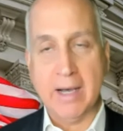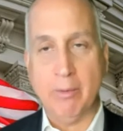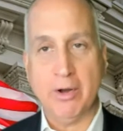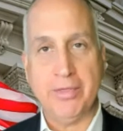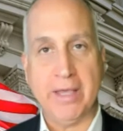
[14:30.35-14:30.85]
I
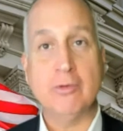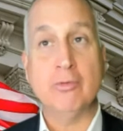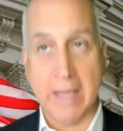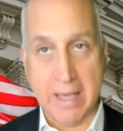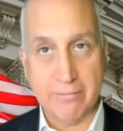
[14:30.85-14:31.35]
want to thank
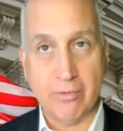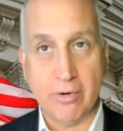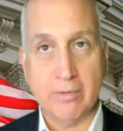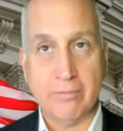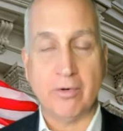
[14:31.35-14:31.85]
you again
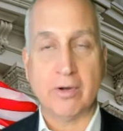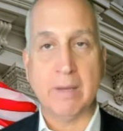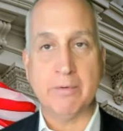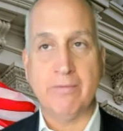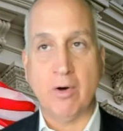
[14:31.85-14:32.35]
for
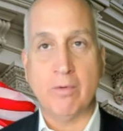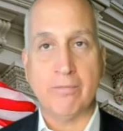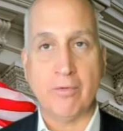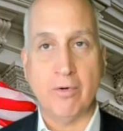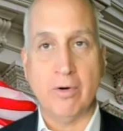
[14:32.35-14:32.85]
coming forward,
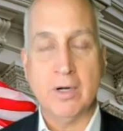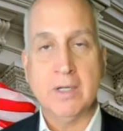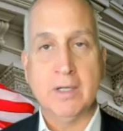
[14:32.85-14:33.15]
for